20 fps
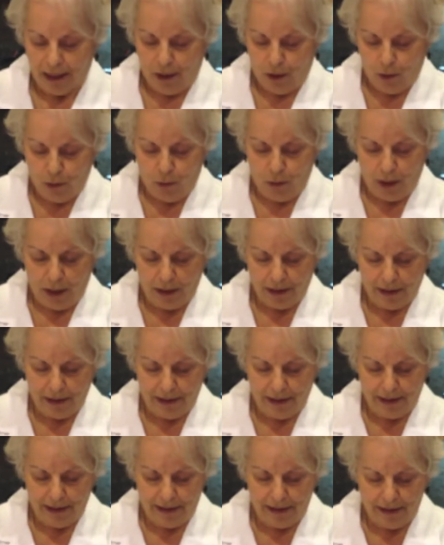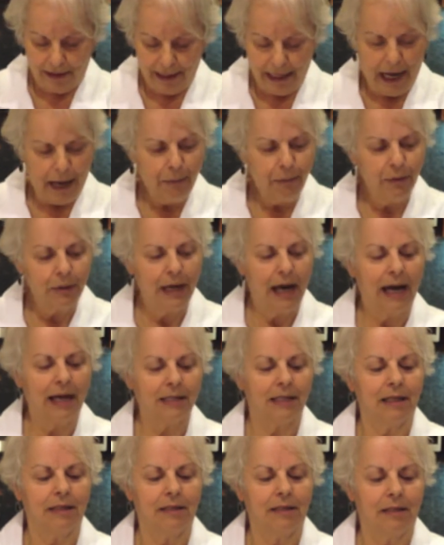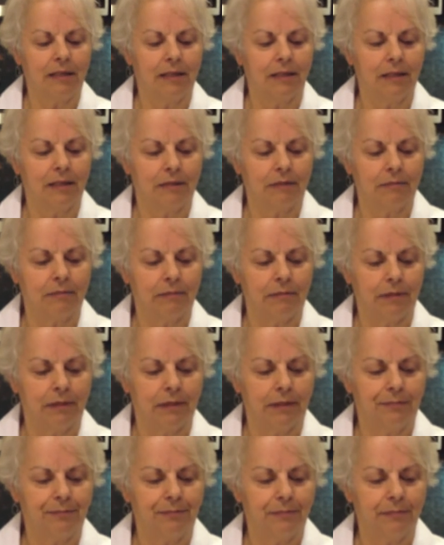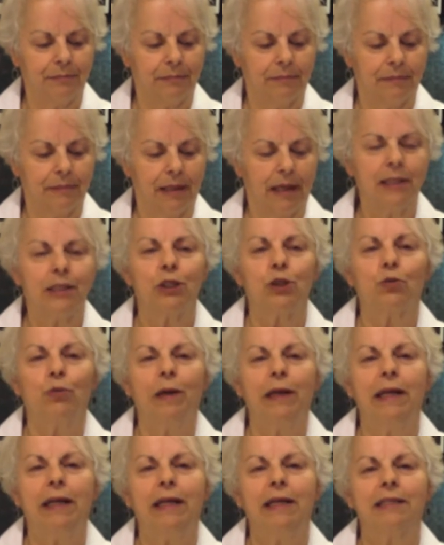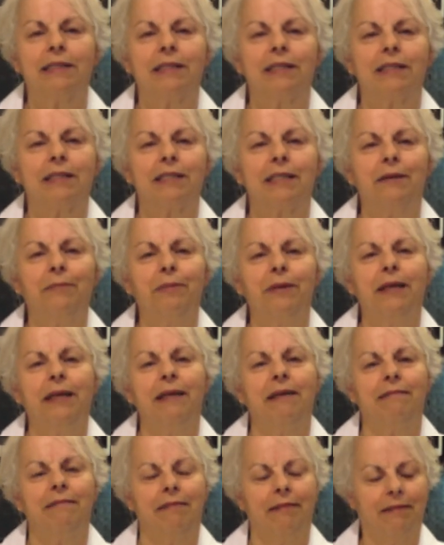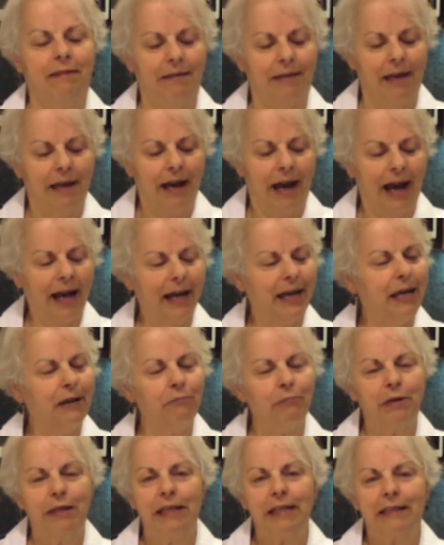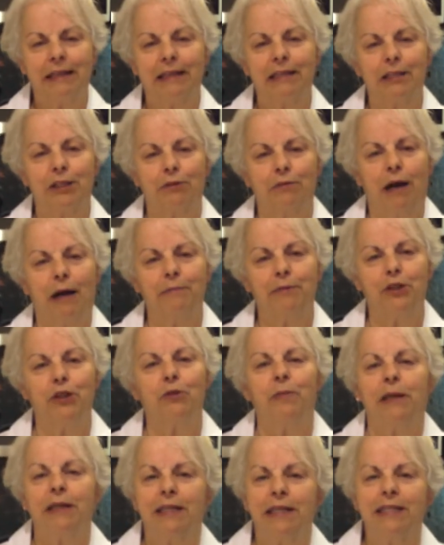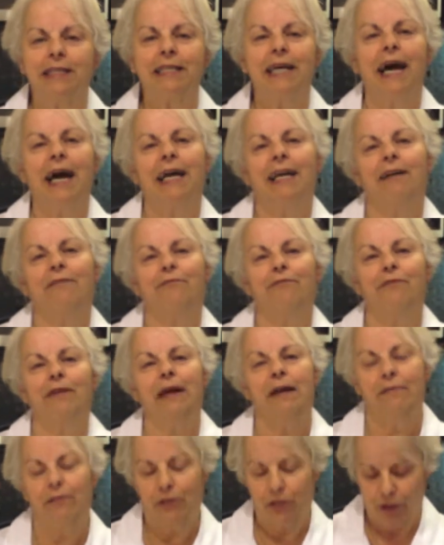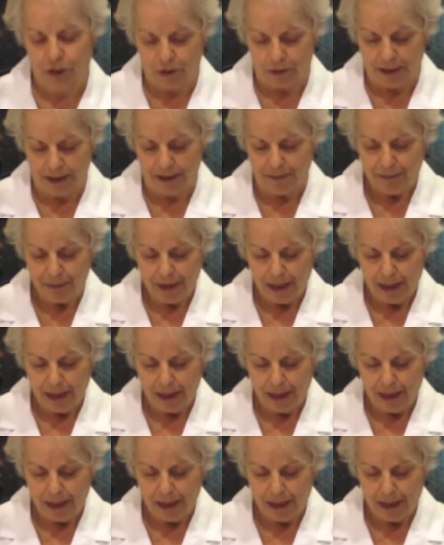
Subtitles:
Well, the apple has a little a sweetness or something. I can't really describe to you, but it does add a flavor to it.